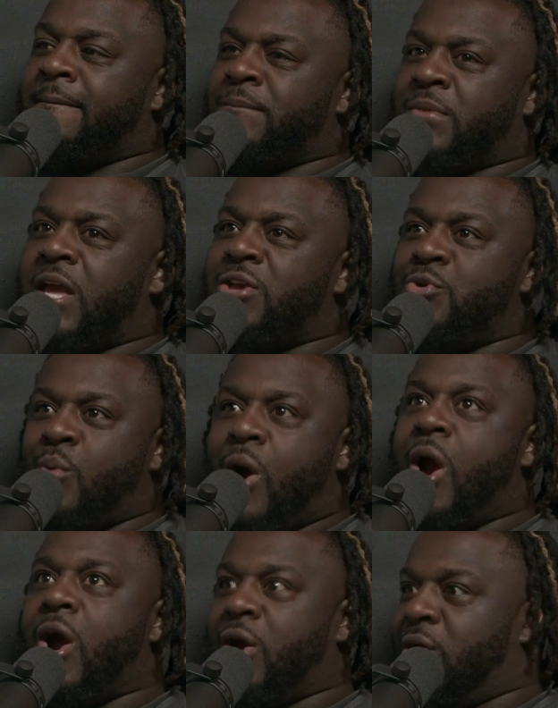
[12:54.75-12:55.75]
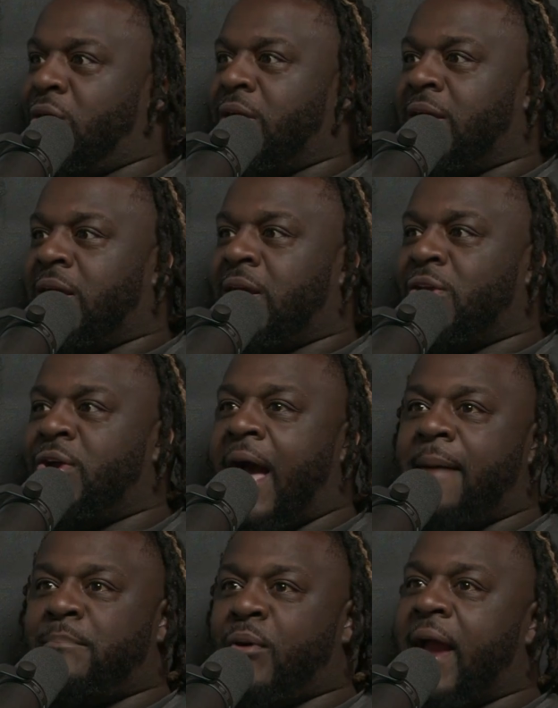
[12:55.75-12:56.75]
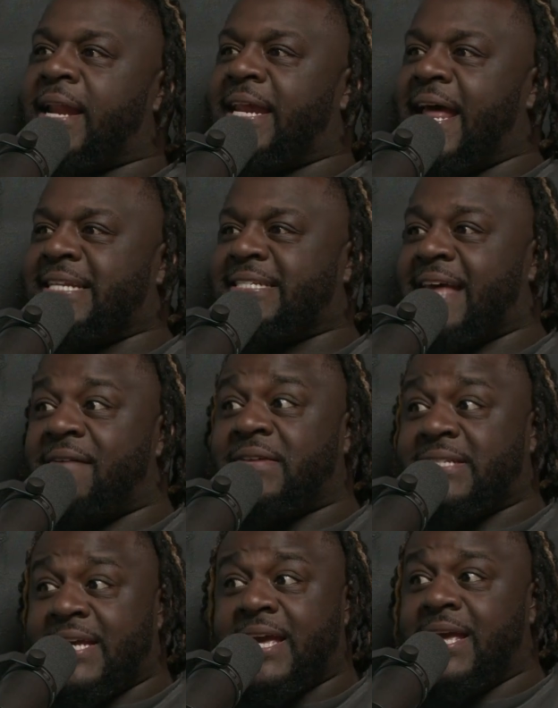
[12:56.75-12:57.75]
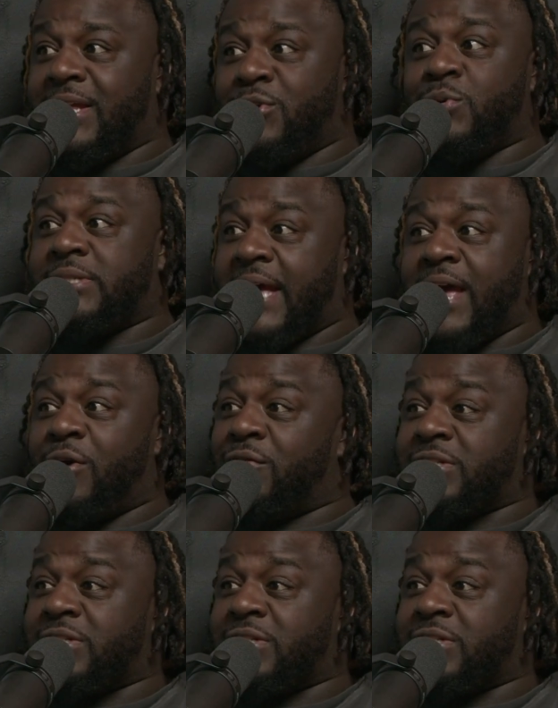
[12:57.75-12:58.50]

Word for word: Yeah, you were. No. You got pregnant at 17. You was head over